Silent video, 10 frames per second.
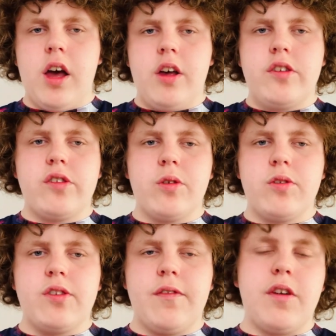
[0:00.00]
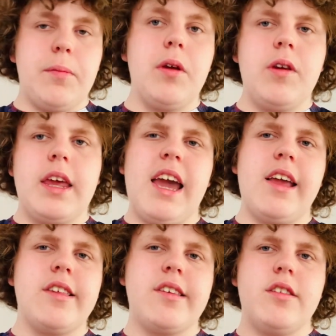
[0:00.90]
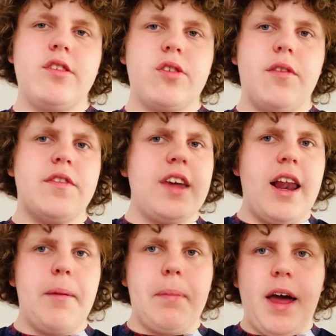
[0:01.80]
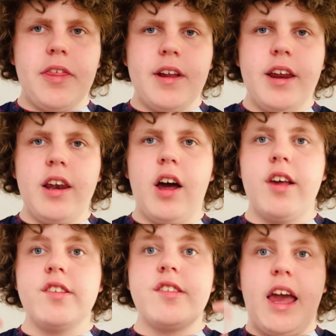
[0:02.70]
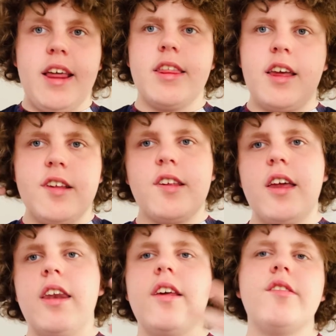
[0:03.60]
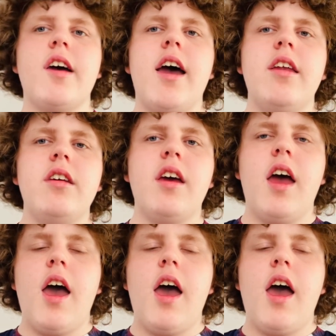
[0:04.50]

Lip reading: sort of communicated sort of telepathically, like saying things in his head,